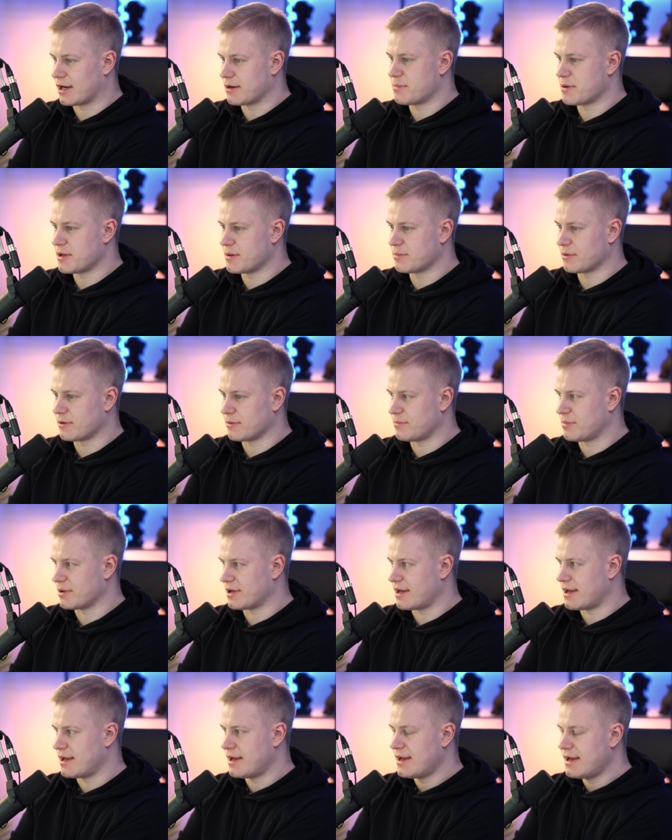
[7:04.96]
other people,
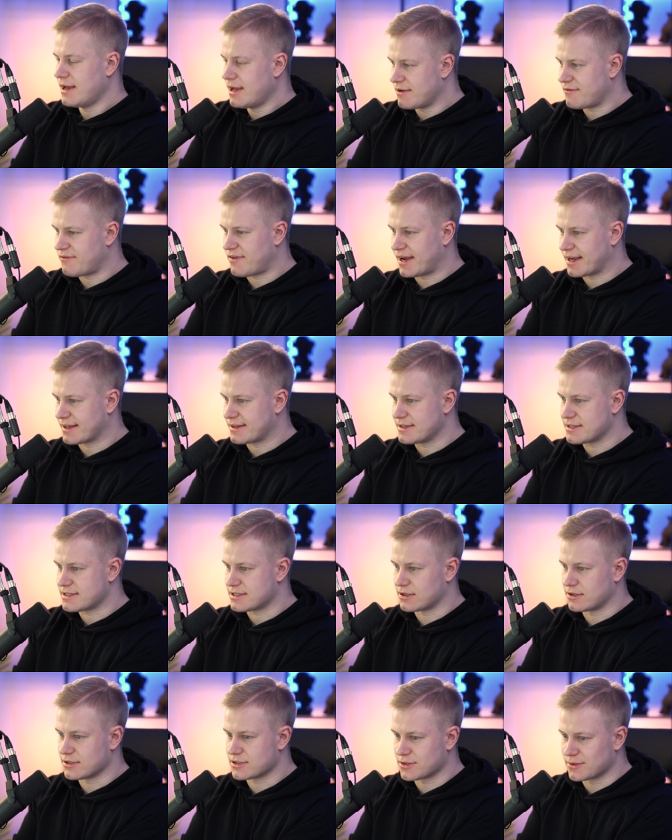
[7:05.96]
but in fact,
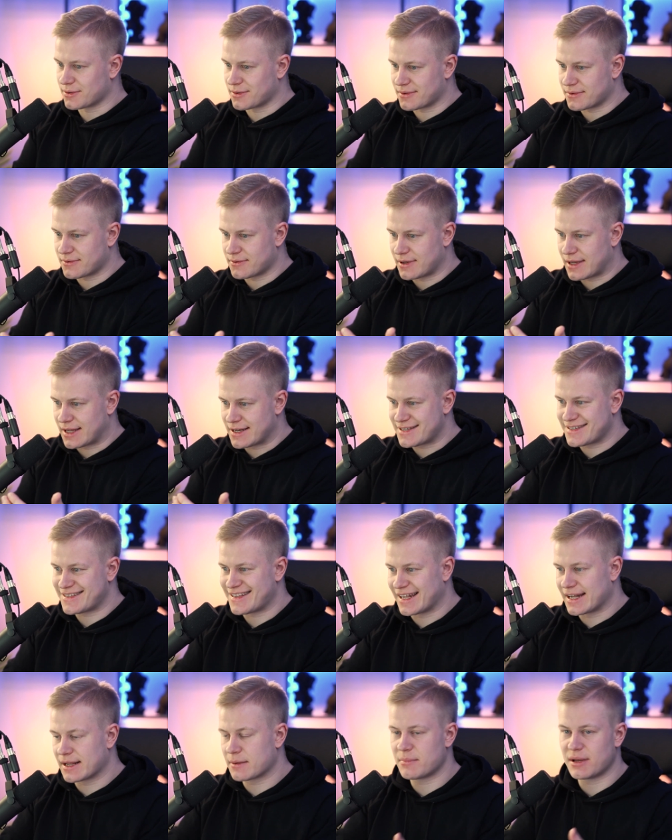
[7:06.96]
it's also
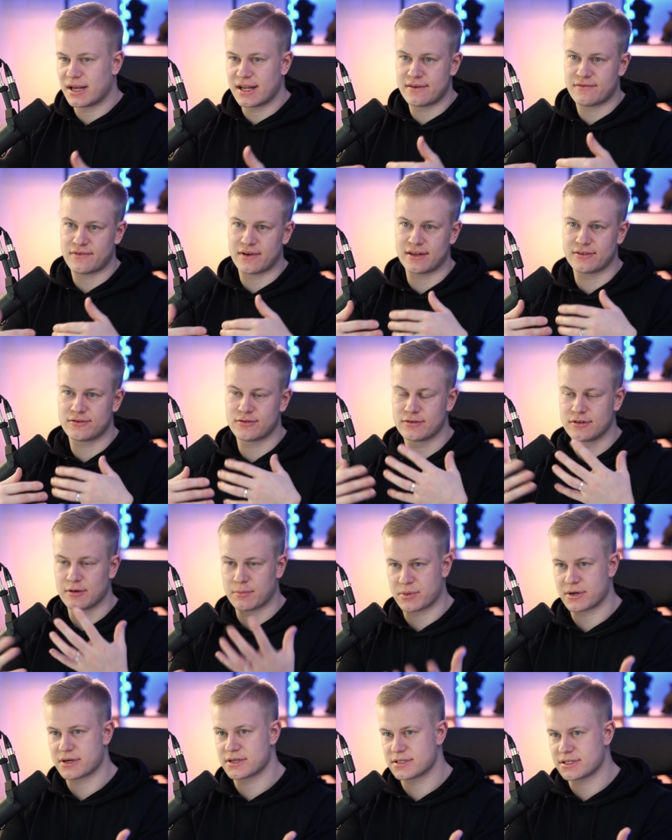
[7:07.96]
instilling belief into the
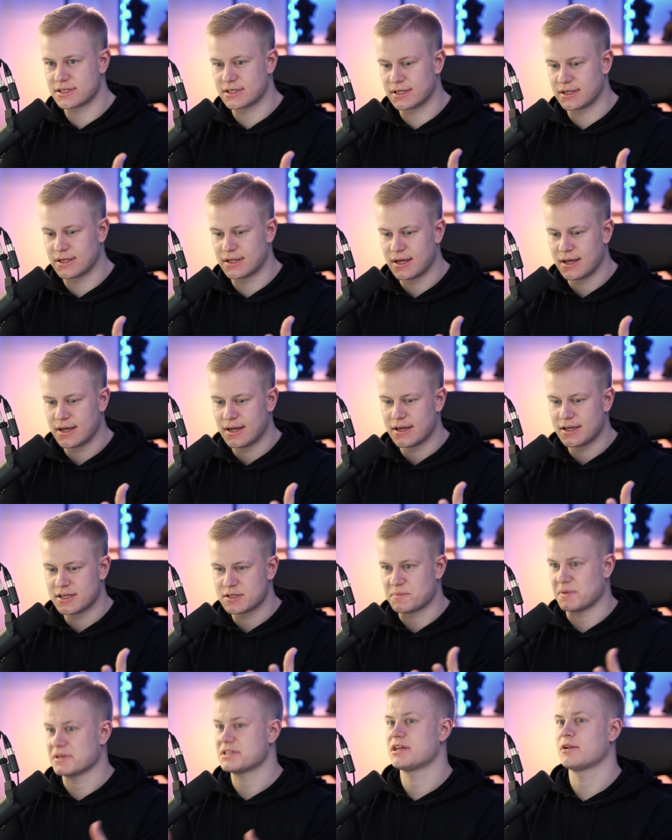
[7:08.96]
person,
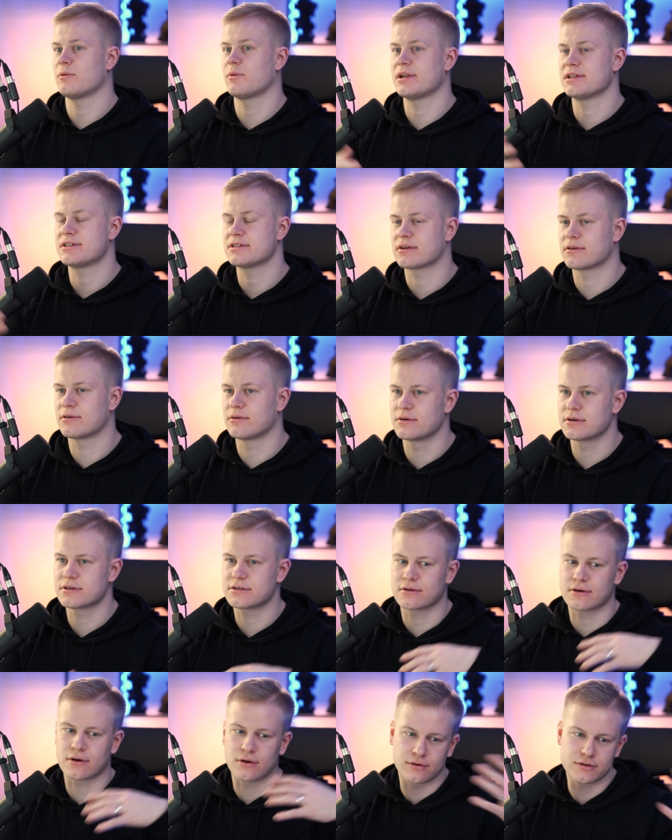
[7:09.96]
especially when it's a
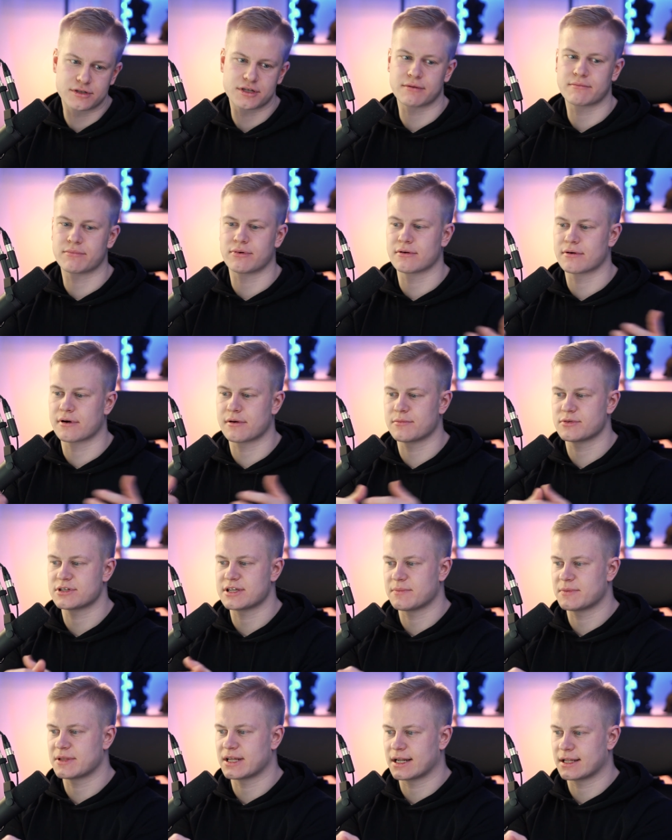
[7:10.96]
course or coaching program or
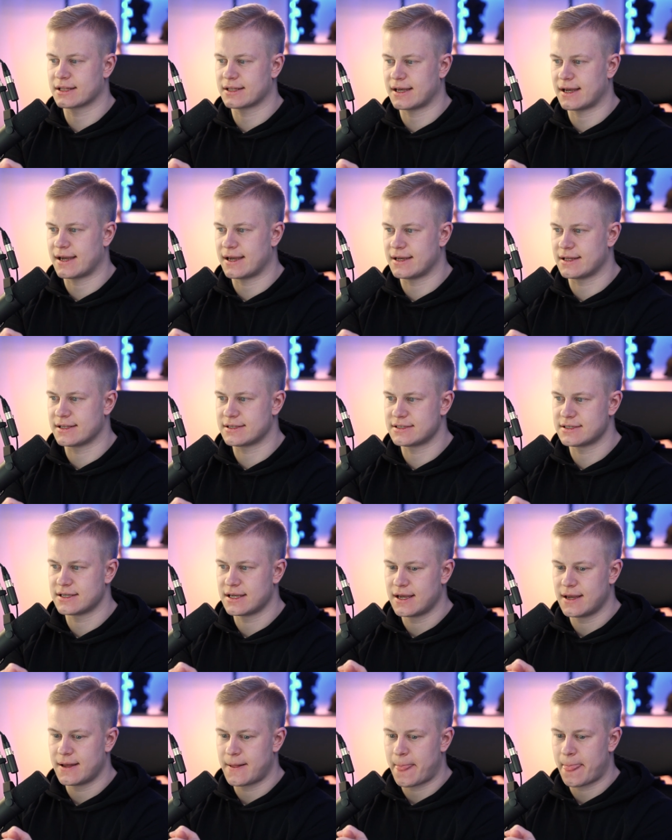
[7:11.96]
something like that. It's,
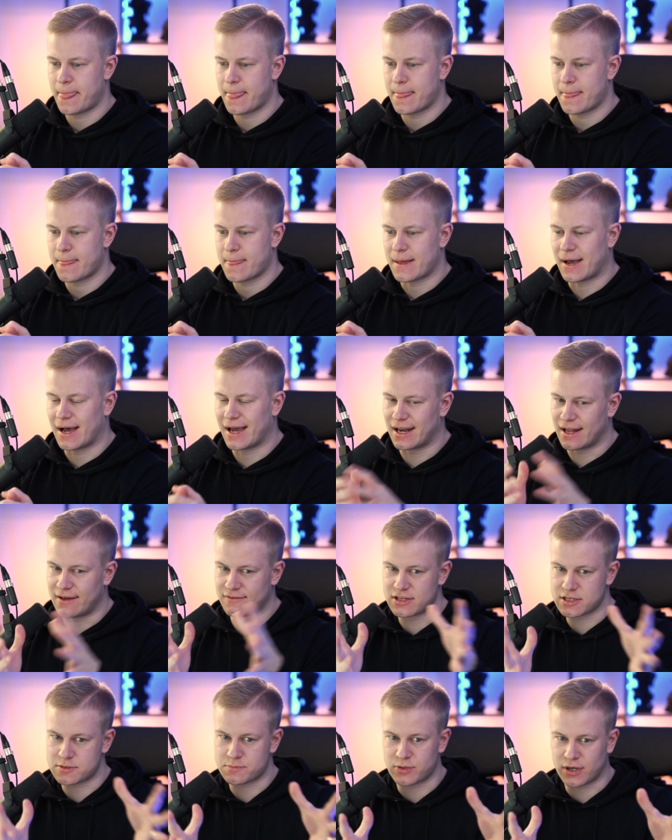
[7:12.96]
I
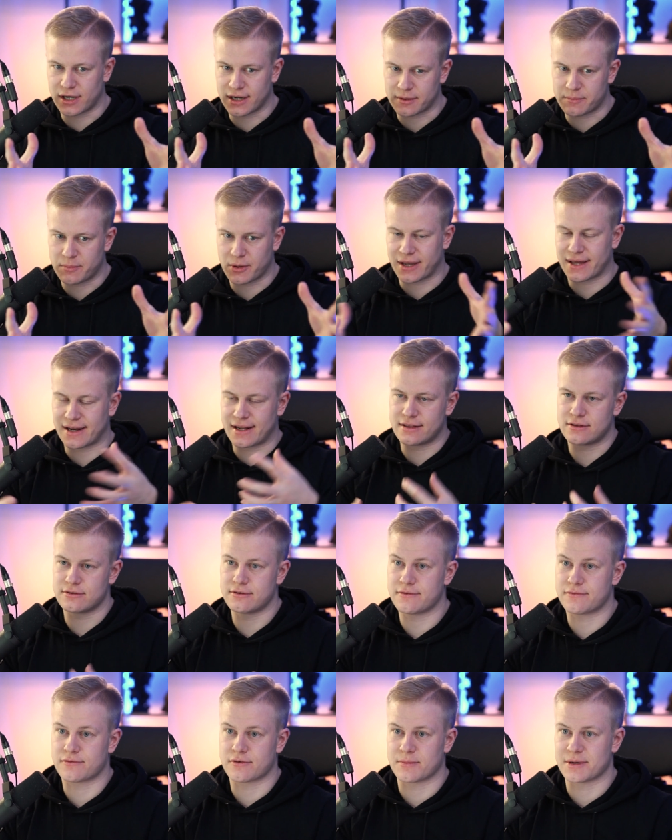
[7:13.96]
love this product, but can I
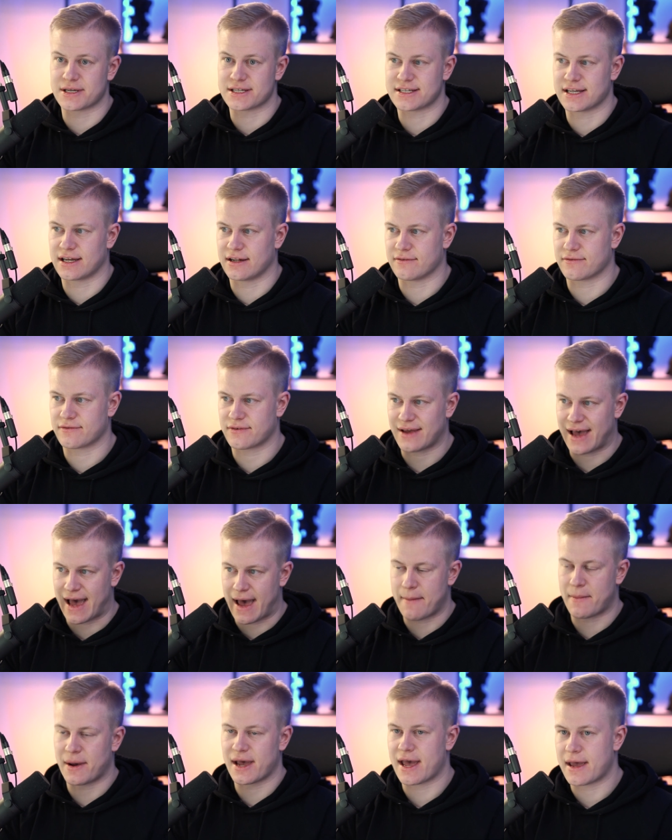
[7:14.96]
do it for myself?
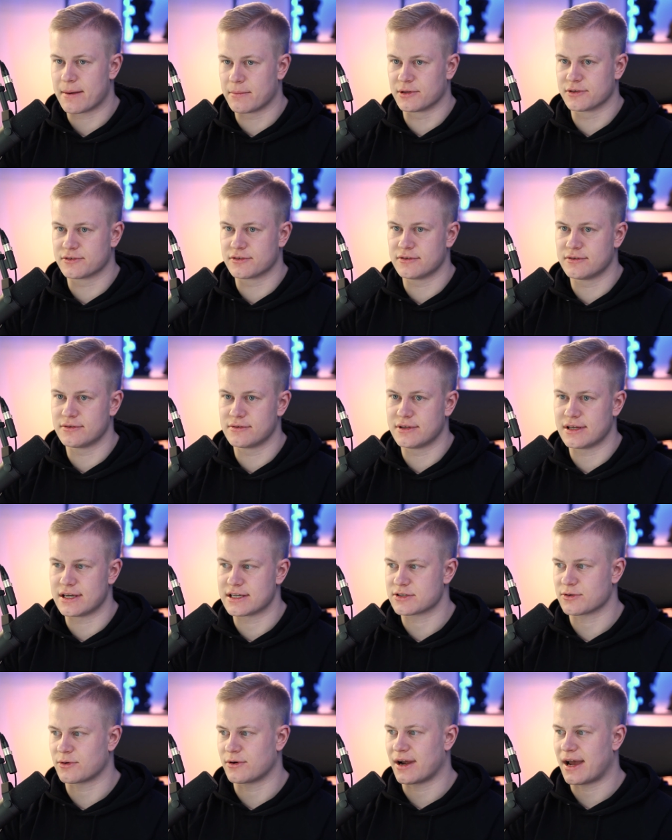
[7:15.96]
Am I able to do
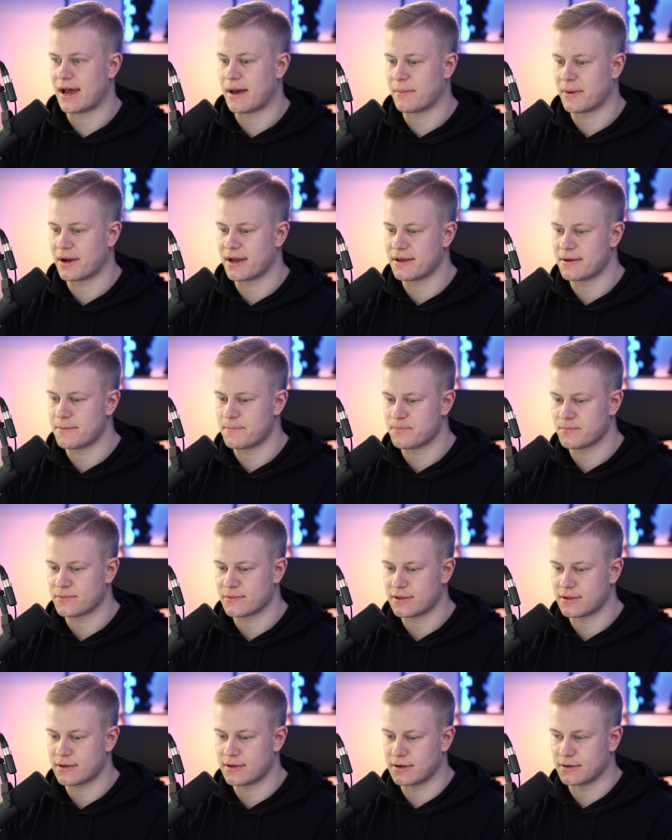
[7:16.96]
this or am I,
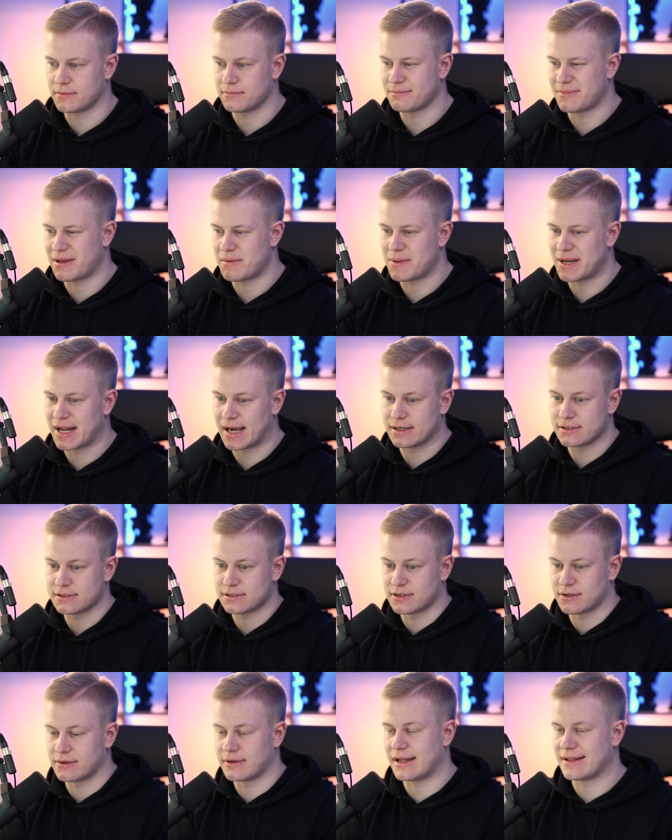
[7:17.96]
you know, maybe not
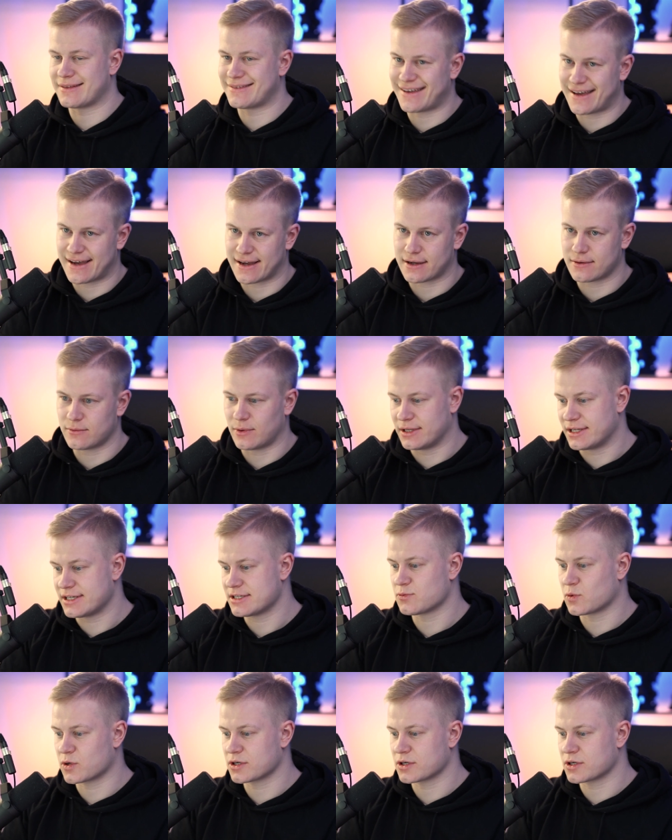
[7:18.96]
so good at tech? Well, this